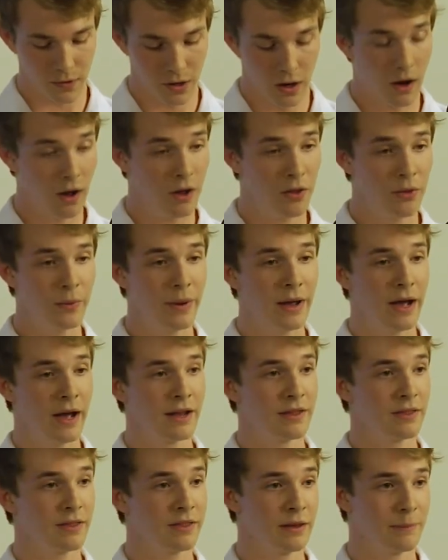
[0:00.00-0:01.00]
all the way, I
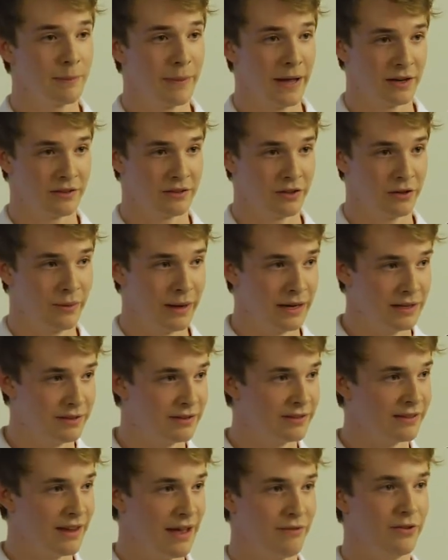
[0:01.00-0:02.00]
can think back to grade
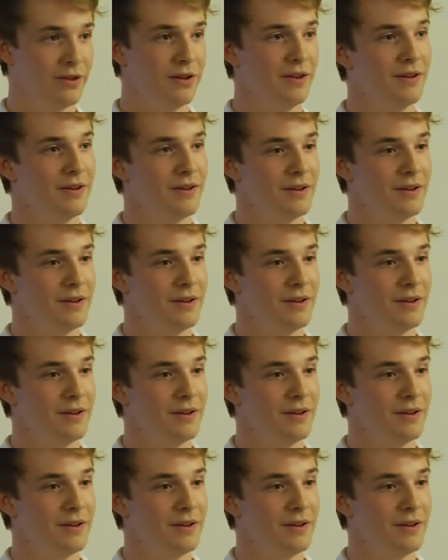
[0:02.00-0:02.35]
7,